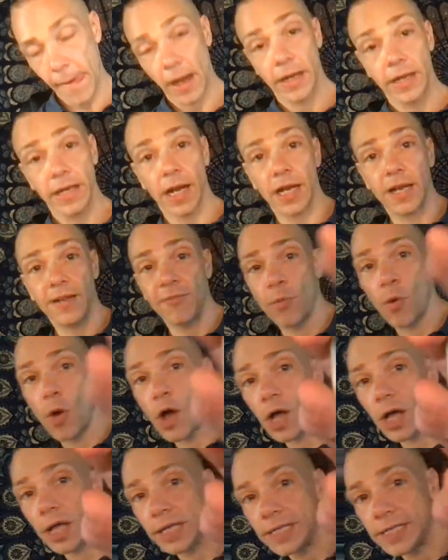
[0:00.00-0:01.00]
Knight of
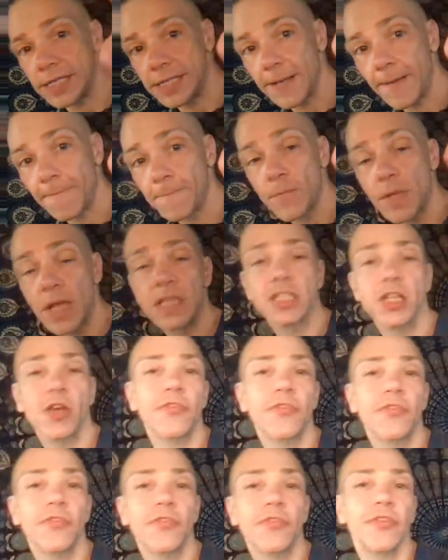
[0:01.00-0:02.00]
Wands.
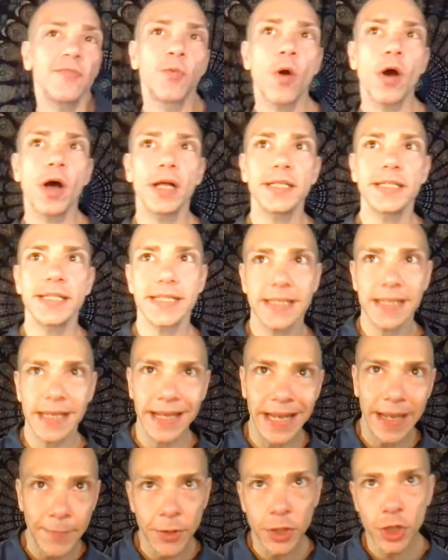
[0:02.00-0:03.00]
So the Knight of Wands is an
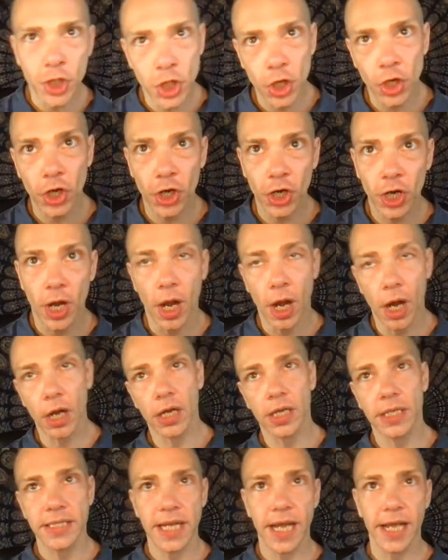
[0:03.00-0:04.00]
immature
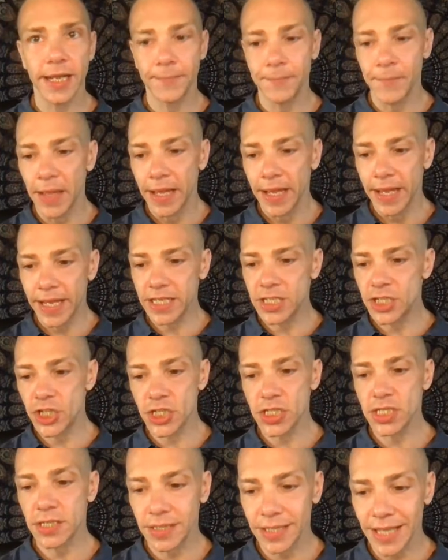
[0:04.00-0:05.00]
archetype. It's
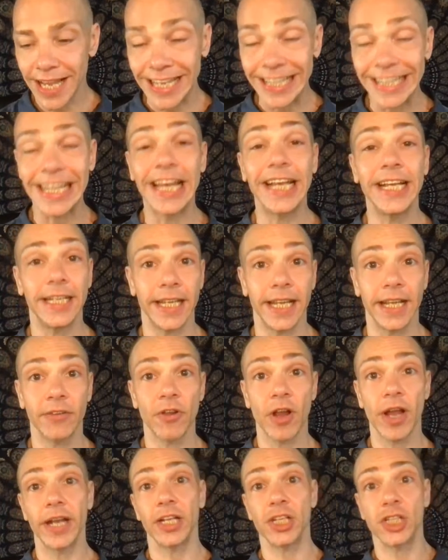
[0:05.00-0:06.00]
just like lightning,
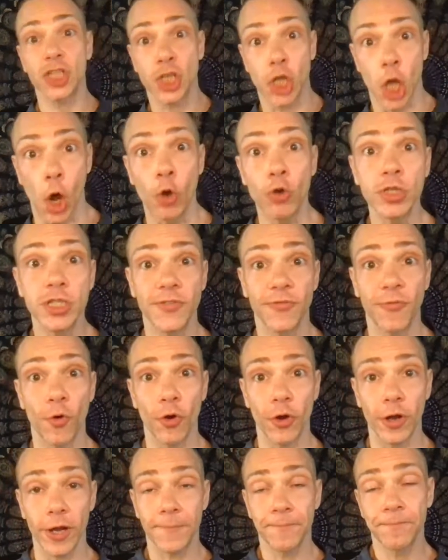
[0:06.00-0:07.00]
right? It just goes
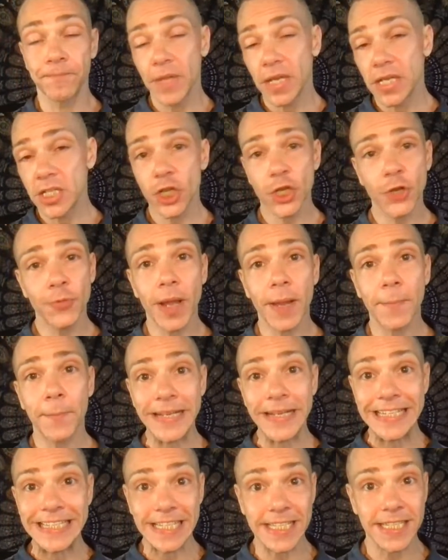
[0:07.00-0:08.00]
for it. So you might
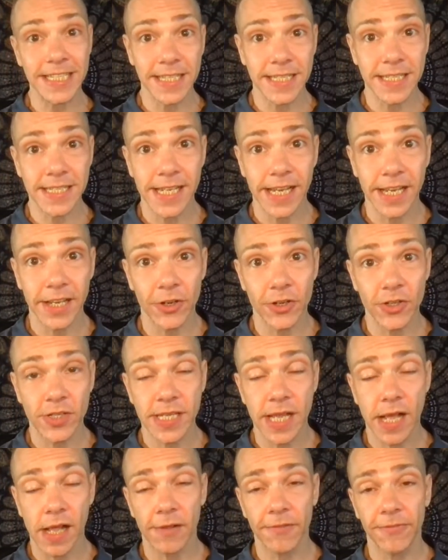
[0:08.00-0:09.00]
be distancing
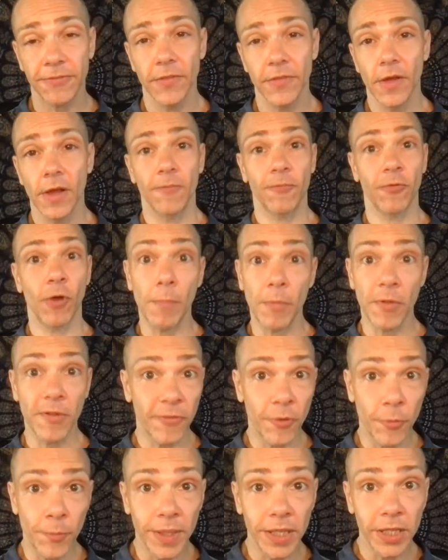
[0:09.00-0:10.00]
yourself from the
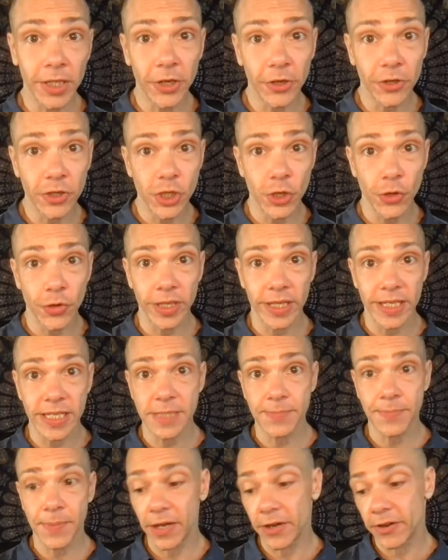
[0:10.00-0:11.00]
familiar during
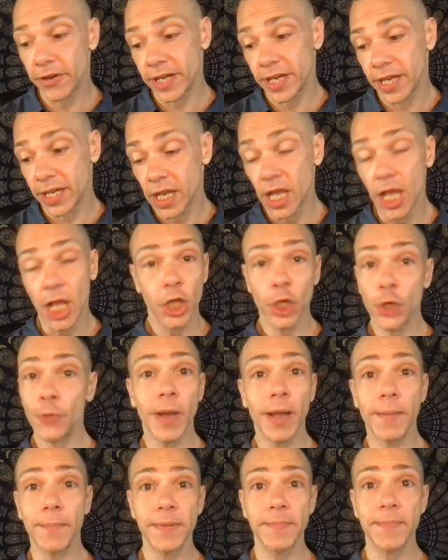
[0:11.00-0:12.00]
this period. You
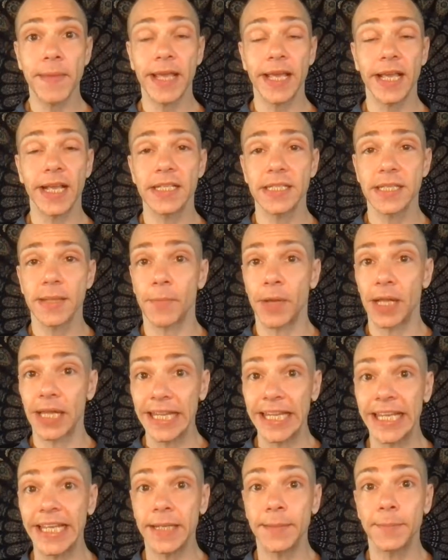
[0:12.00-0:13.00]
might be making some
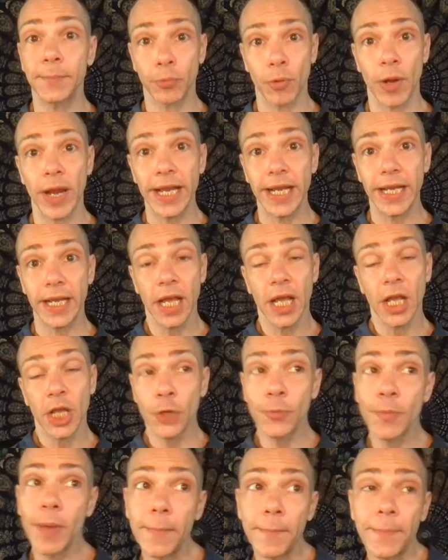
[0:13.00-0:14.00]
clean break.
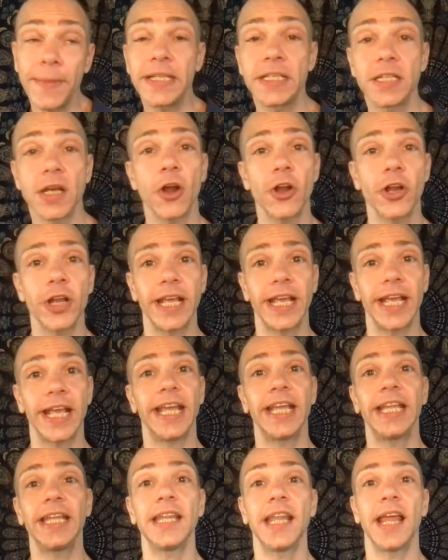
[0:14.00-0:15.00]
You might be darting
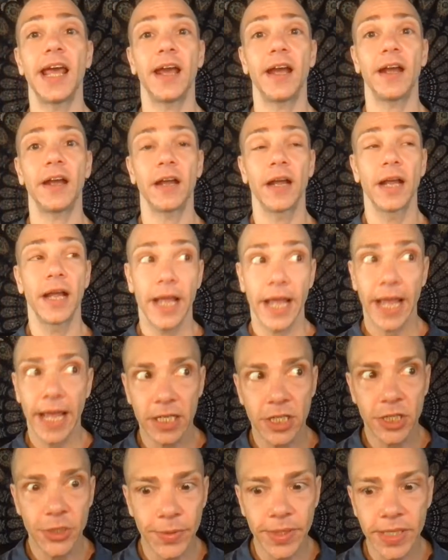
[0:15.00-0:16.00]
in there
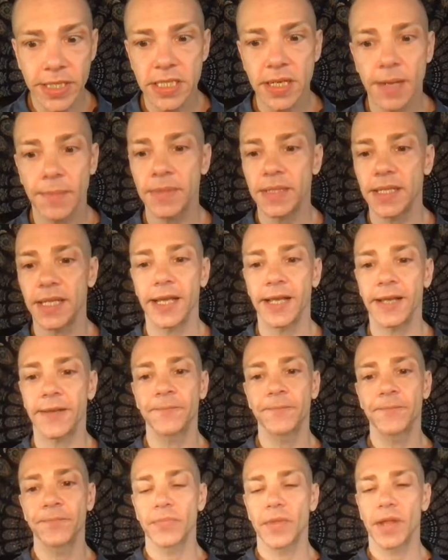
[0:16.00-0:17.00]
and doing something
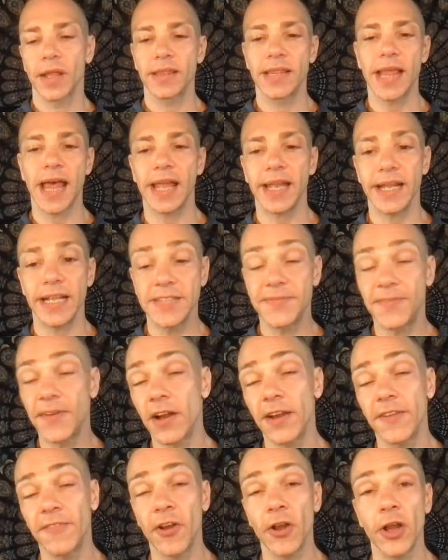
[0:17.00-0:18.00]
that is
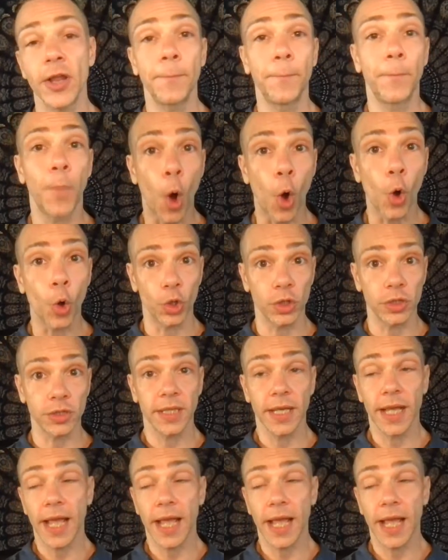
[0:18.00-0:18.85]
very, very bold.